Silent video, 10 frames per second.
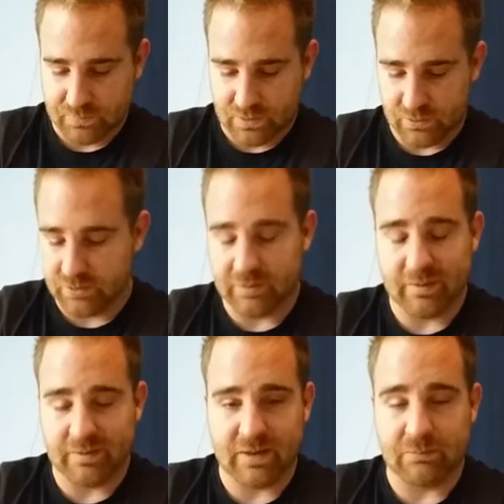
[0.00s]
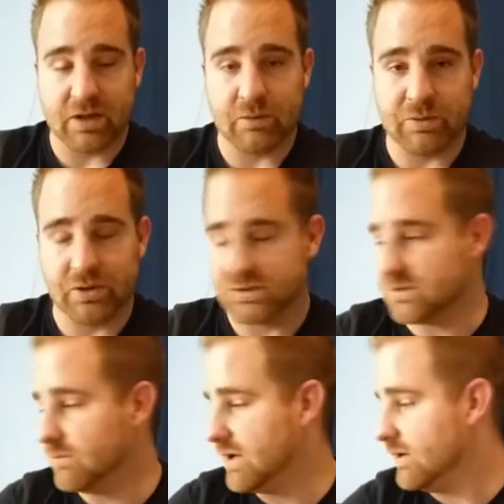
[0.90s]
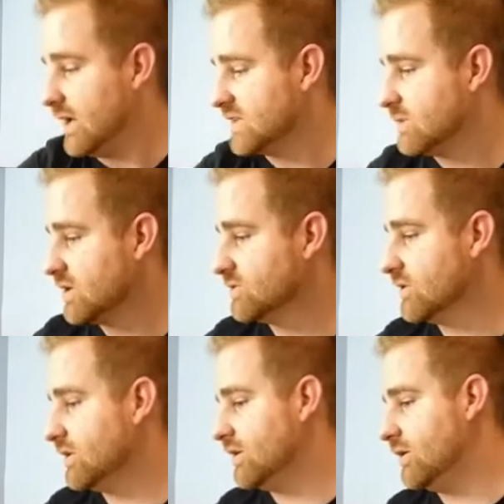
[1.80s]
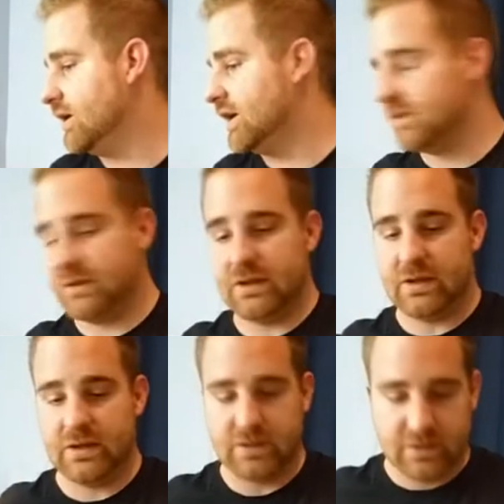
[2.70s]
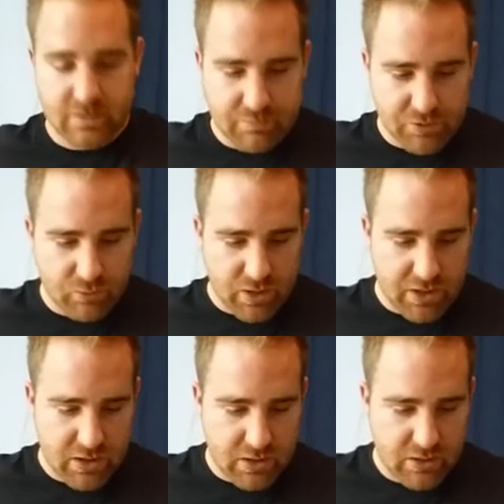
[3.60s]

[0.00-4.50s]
other than my computer, so my Xbox One got put away.